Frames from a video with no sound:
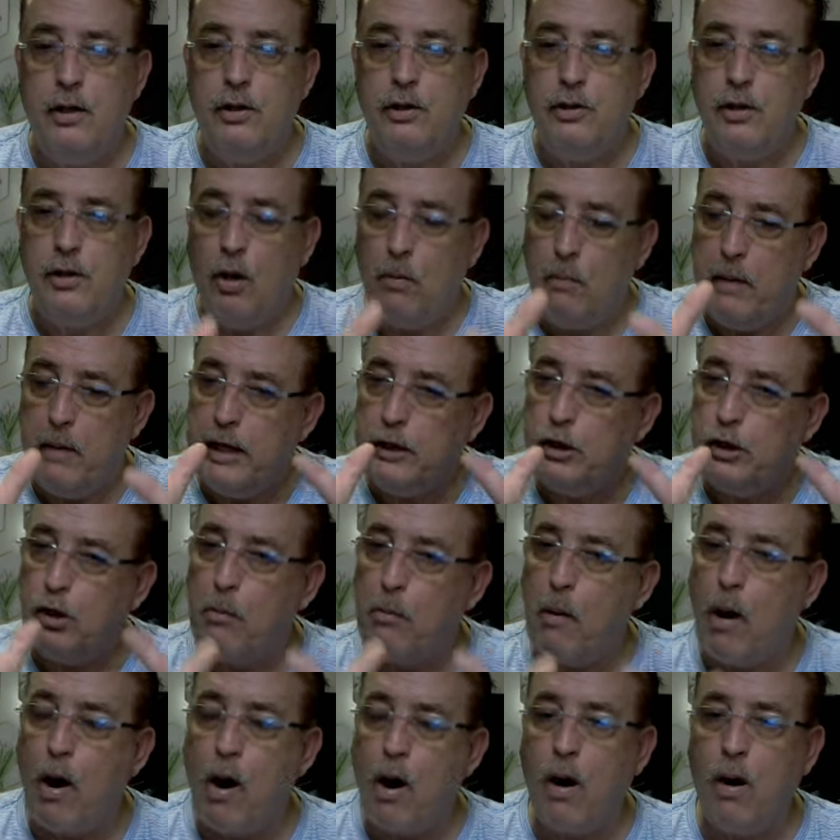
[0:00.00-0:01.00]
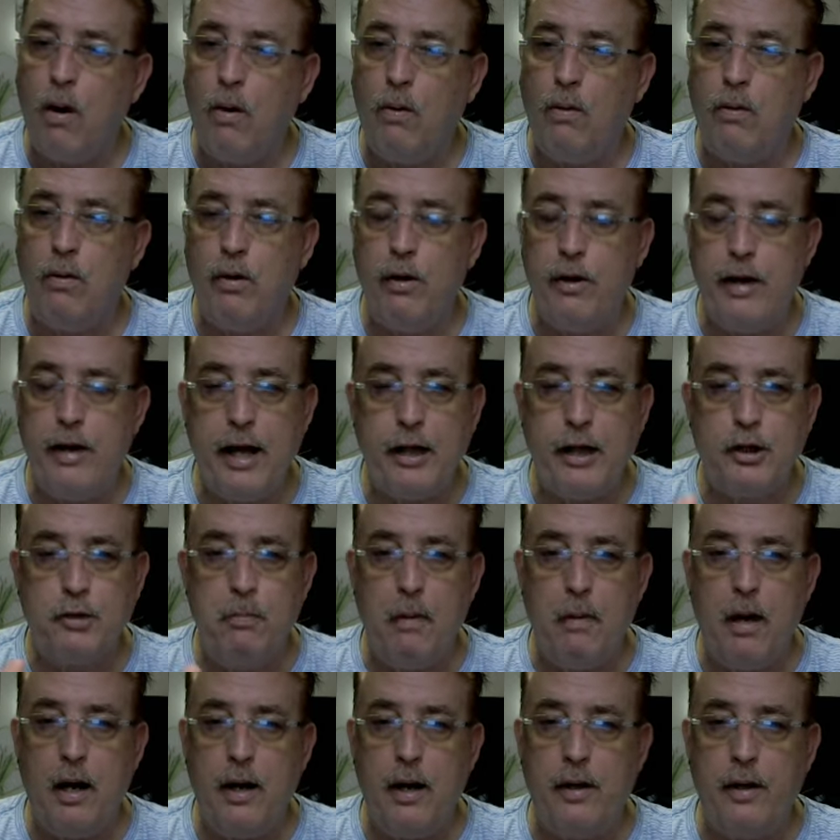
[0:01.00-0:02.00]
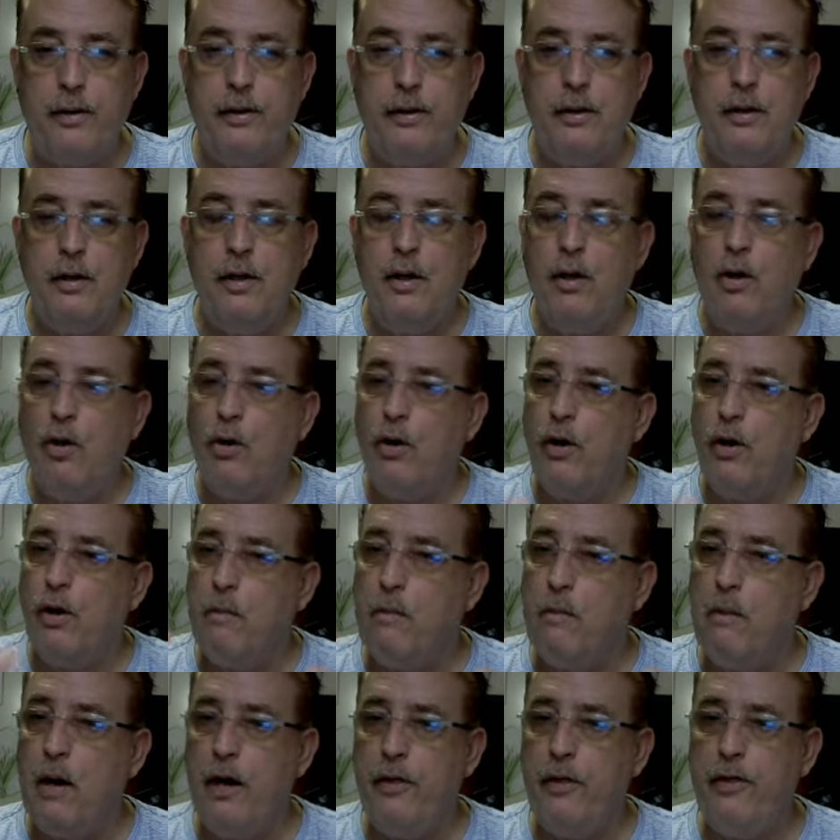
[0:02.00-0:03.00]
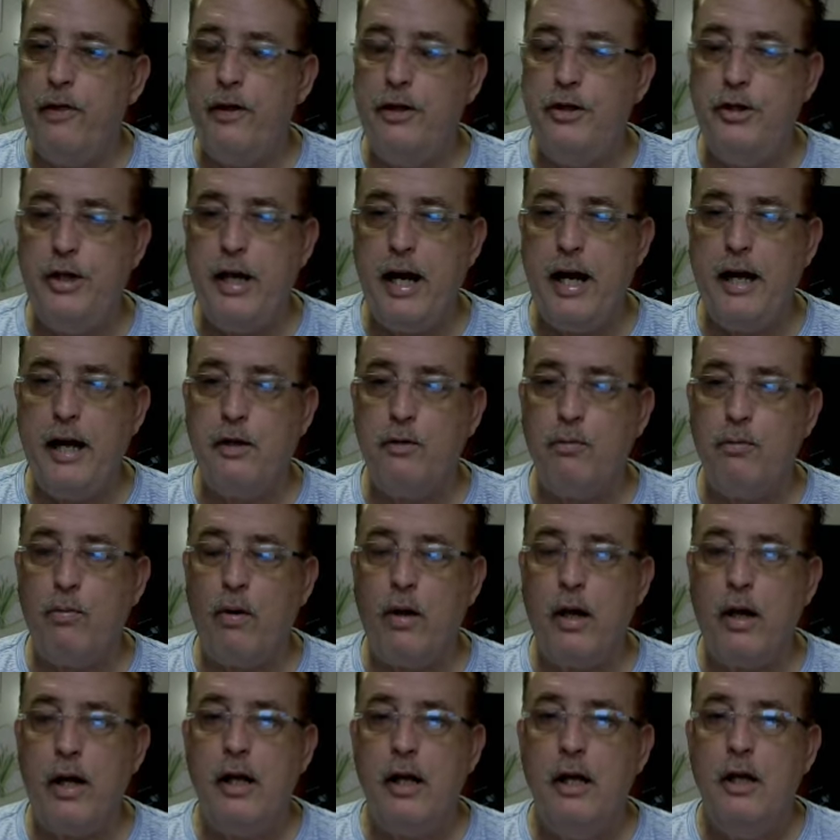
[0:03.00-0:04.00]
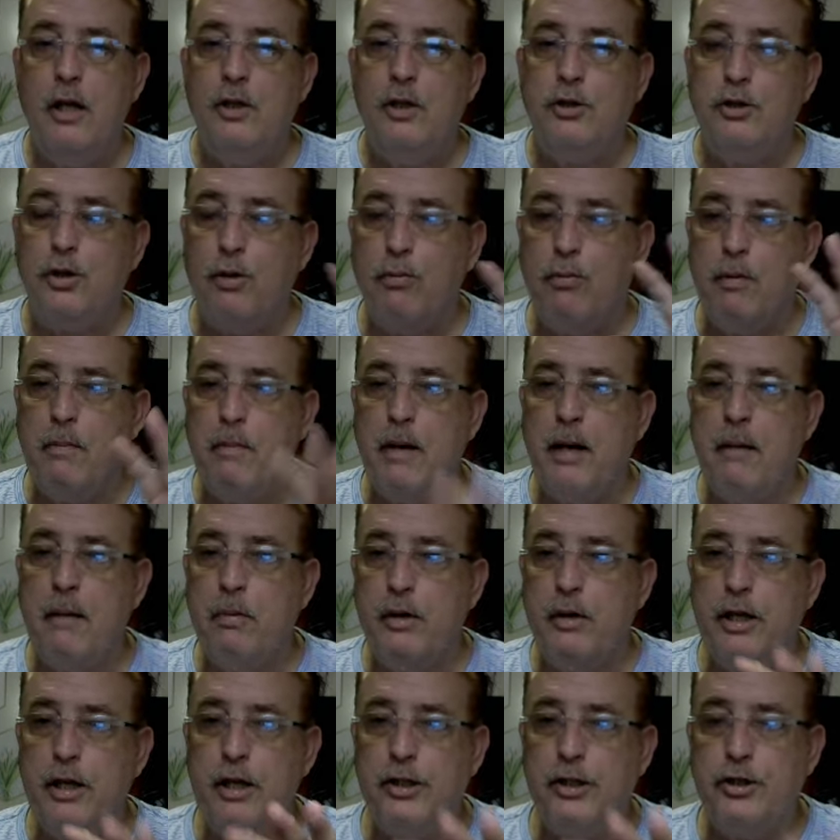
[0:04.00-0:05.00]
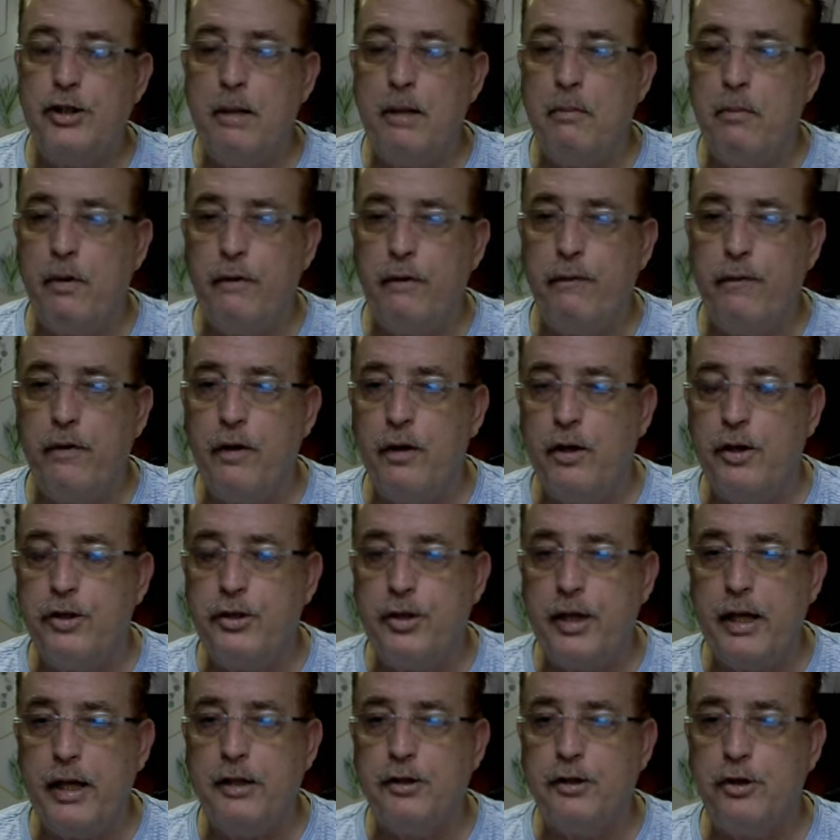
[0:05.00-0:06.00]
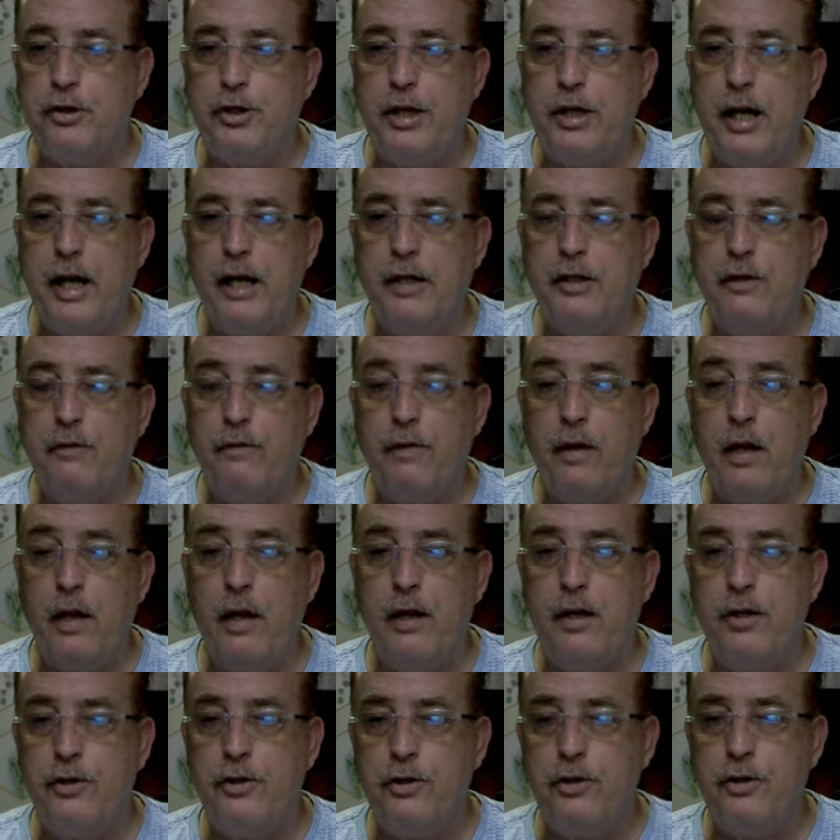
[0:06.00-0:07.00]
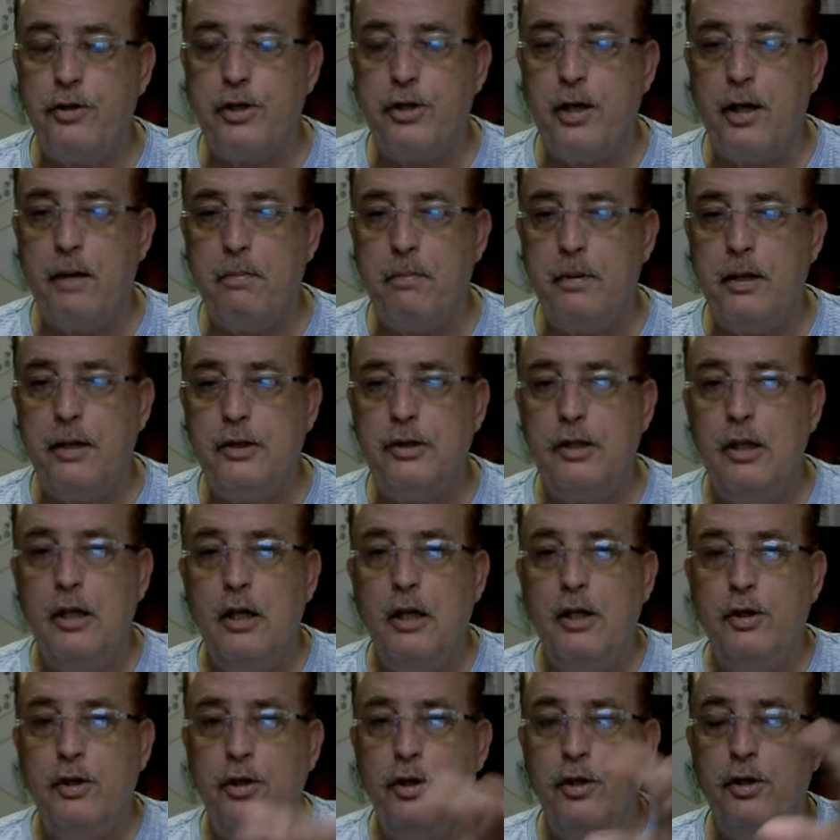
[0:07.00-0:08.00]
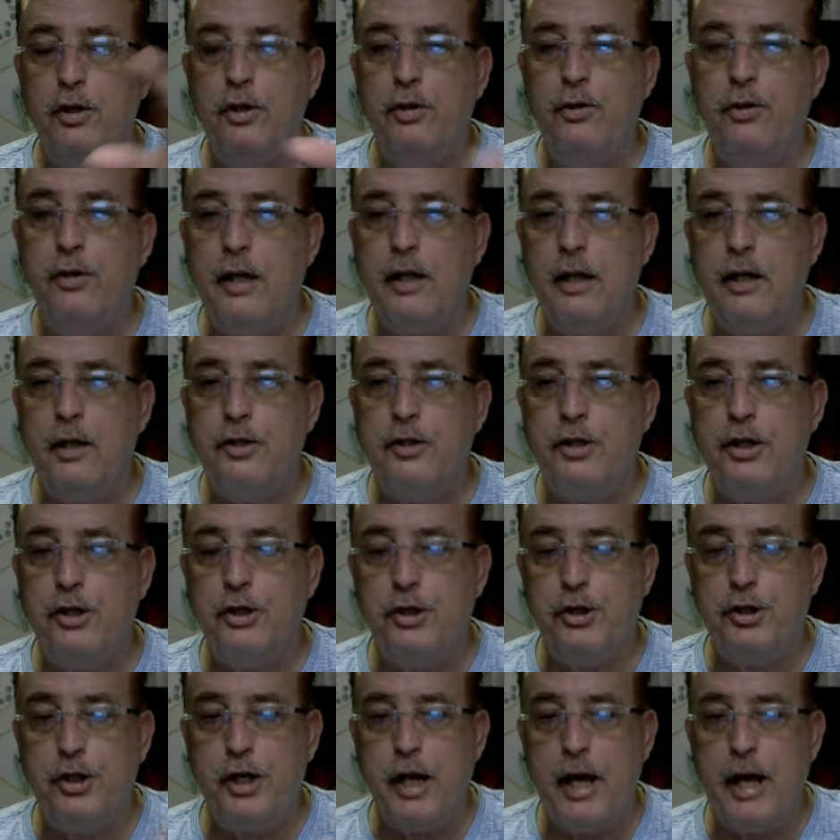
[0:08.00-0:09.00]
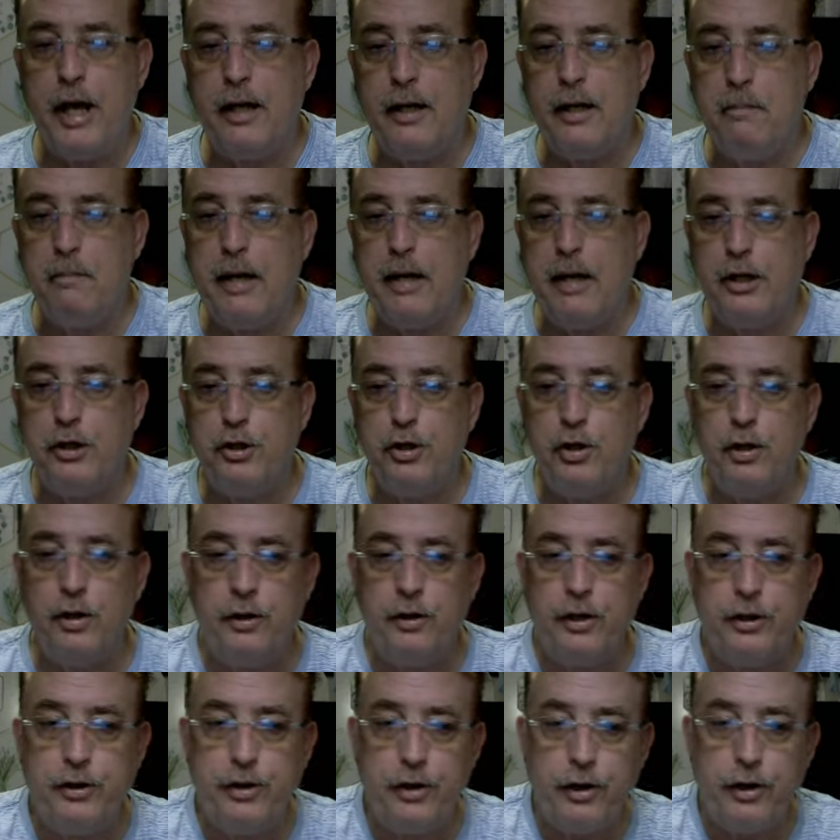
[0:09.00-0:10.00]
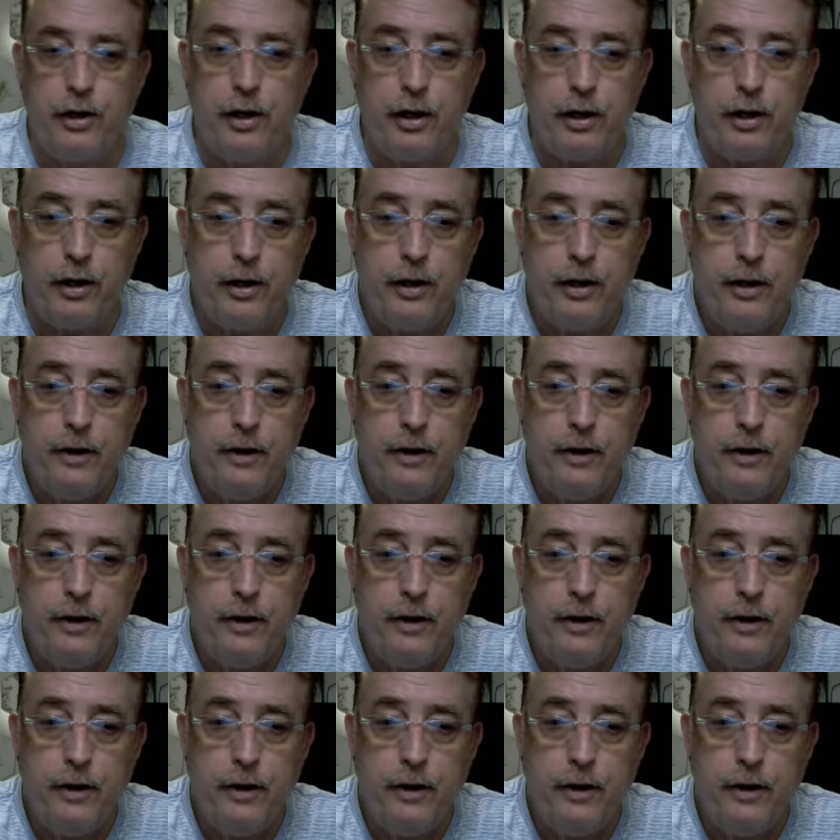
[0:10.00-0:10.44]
don't mean tomorrow or next month or the month in January. So remember, December the 1st, things are changing for a lot of insurance companies. Do your due diligence, check and make sure that they're going